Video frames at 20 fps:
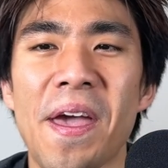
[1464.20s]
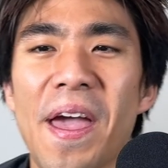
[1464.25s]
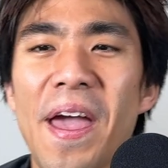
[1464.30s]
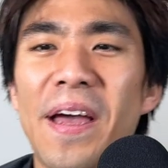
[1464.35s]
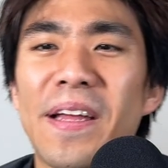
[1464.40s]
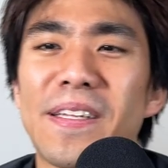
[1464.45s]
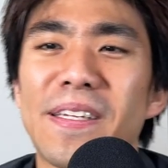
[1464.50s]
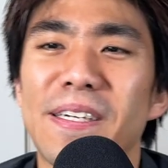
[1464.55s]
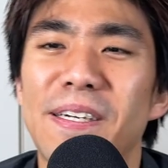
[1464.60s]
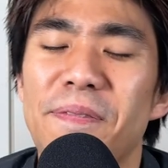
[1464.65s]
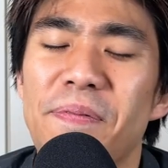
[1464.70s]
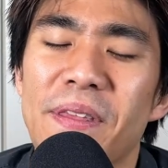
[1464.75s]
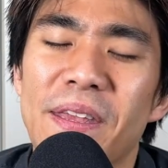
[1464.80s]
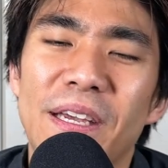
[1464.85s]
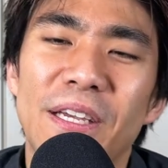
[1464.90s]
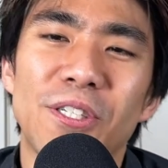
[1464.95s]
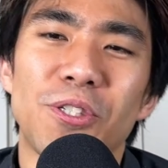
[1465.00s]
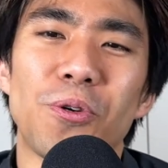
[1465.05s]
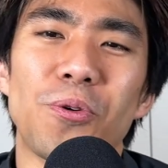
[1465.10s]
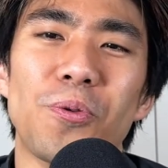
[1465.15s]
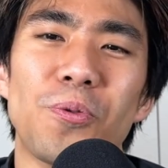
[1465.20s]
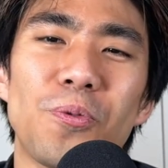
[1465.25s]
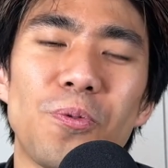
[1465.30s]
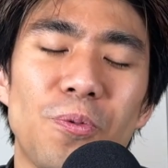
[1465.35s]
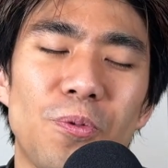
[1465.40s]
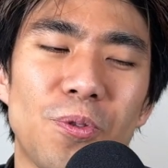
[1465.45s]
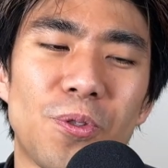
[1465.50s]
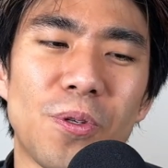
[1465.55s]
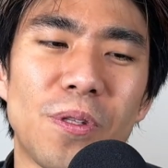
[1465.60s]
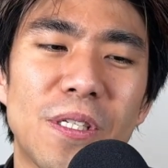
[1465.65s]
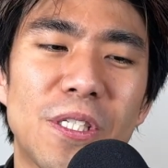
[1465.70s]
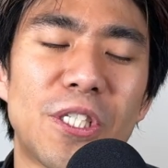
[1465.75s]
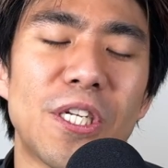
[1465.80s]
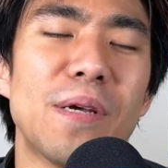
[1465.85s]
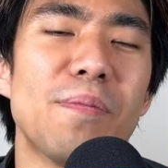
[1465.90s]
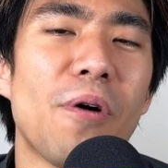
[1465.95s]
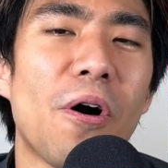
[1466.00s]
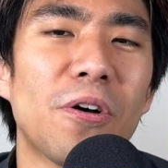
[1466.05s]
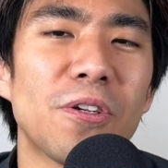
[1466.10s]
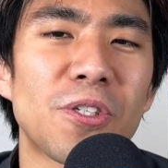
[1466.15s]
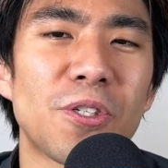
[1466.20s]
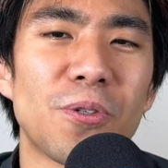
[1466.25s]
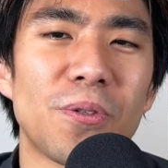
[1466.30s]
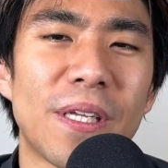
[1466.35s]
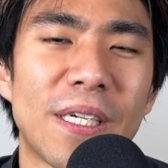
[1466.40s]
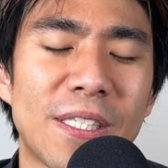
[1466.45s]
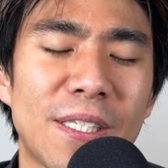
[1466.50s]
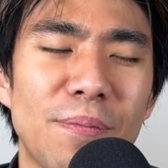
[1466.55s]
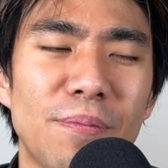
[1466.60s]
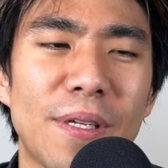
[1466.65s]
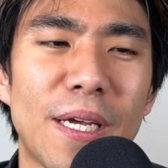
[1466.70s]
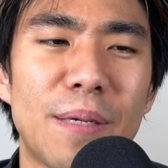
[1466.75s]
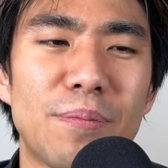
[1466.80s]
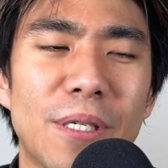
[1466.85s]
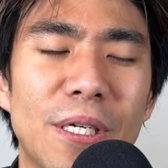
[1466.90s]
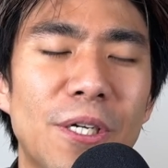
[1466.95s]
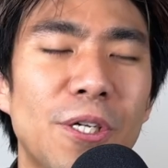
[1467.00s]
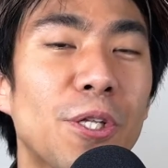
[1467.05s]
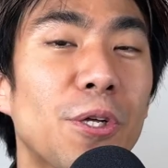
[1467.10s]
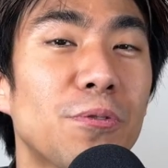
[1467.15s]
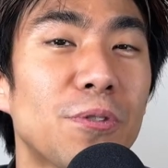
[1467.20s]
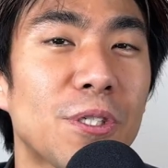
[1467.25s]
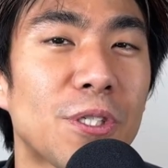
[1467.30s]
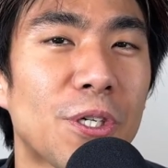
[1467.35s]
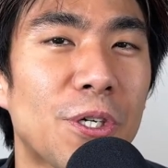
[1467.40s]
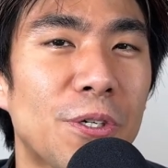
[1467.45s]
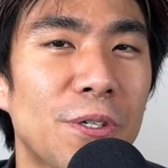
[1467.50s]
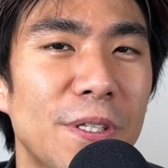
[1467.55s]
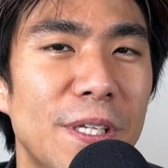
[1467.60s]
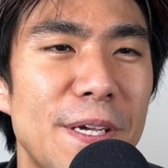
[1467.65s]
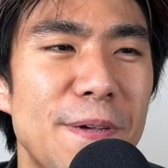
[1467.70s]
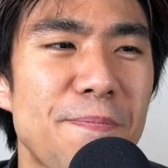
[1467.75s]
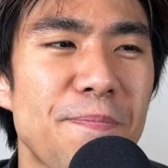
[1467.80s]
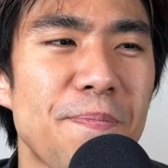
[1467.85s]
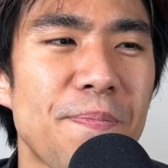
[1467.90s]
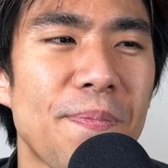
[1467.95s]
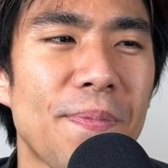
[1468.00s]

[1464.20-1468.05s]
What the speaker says: and so the gym also like sometimes it closes early.